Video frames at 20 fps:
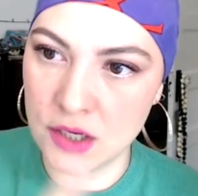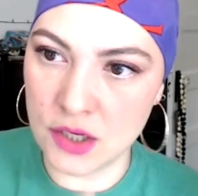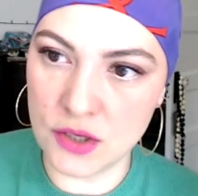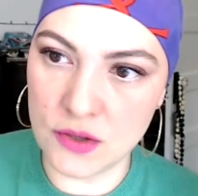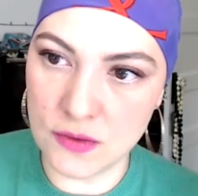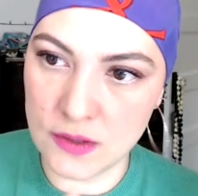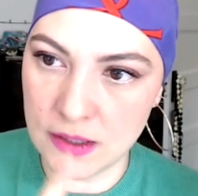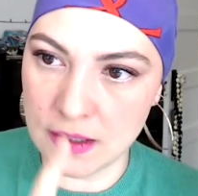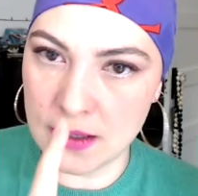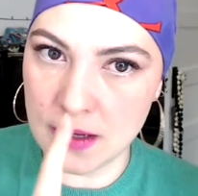
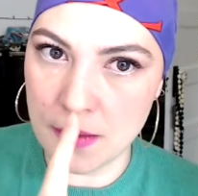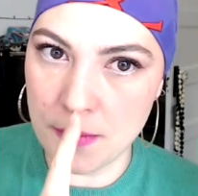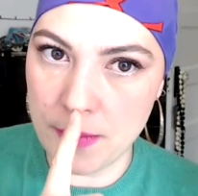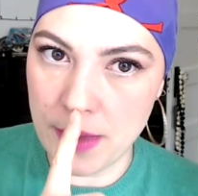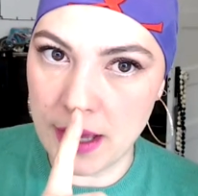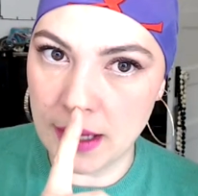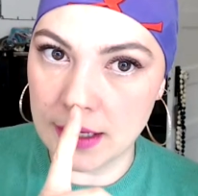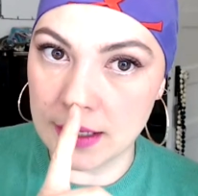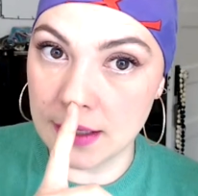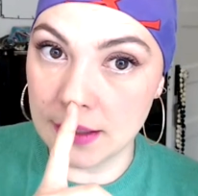you can come
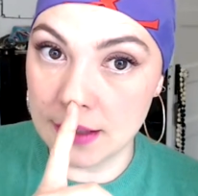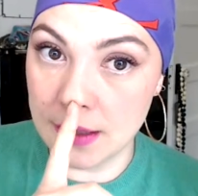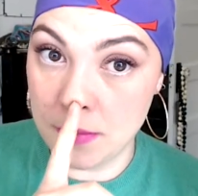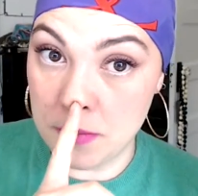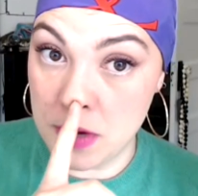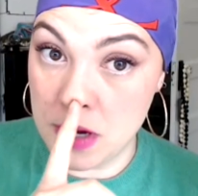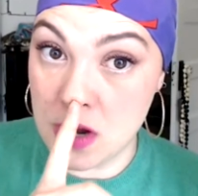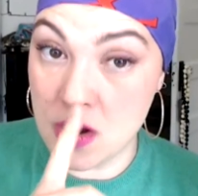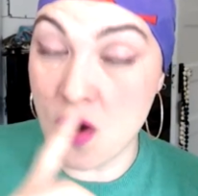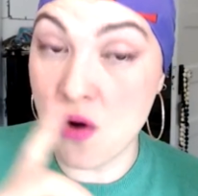back and let
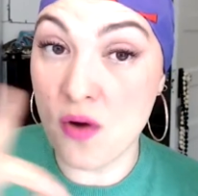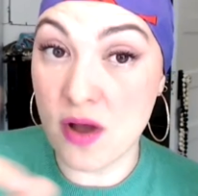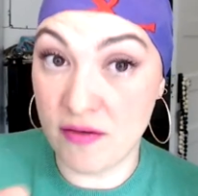me know